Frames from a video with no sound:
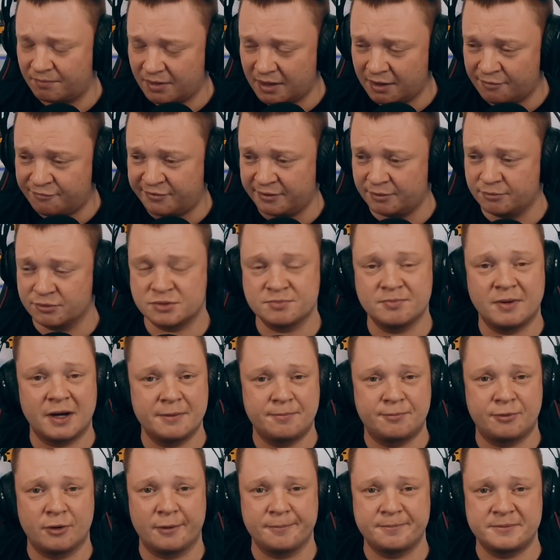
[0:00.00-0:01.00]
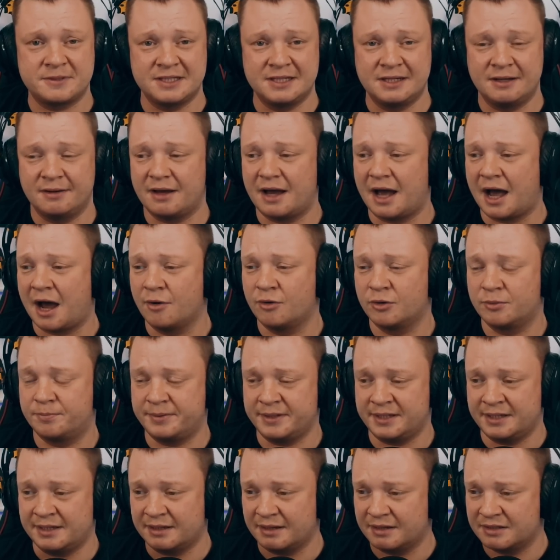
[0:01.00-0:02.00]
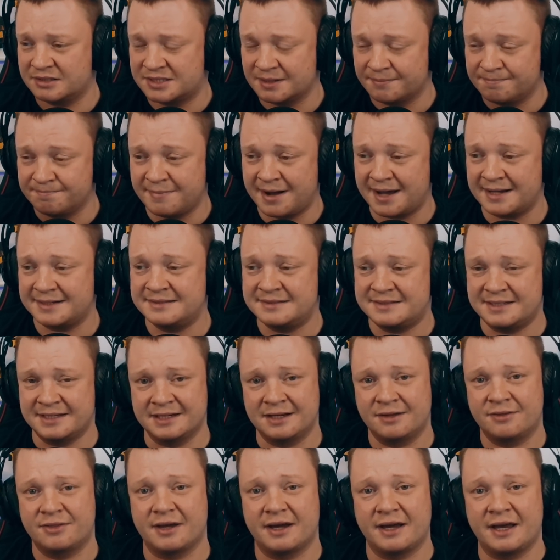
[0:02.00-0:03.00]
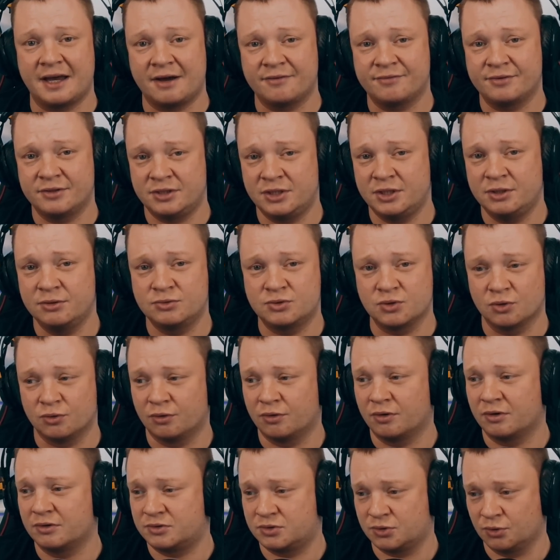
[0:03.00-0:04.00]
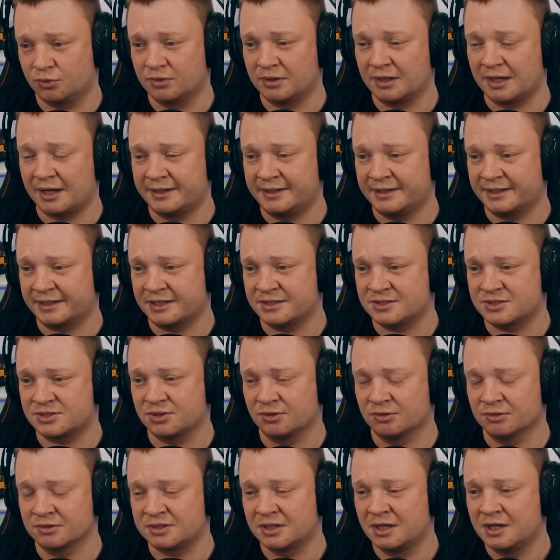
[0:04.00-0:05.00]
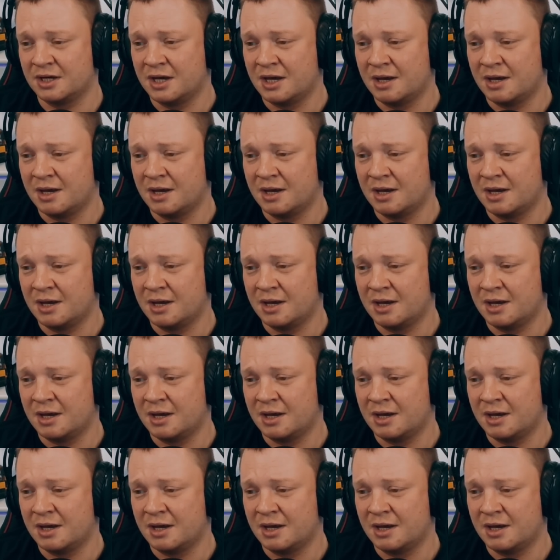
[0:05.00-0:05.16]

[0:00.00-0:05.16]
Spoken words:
if it was my property, I would be demanding that I have a new door lining installed,